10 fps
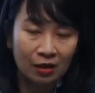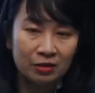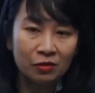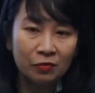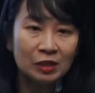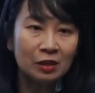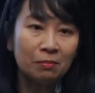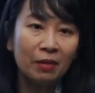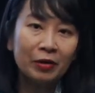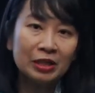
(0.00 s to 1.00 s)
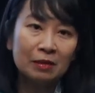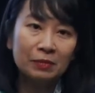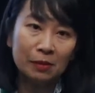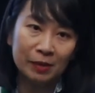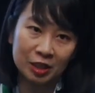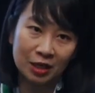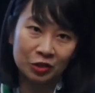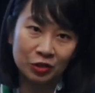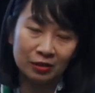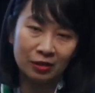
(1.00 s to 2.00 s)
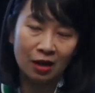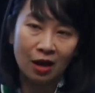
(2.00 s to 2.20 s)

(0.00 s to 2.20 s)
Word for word: The recent maritime delimitation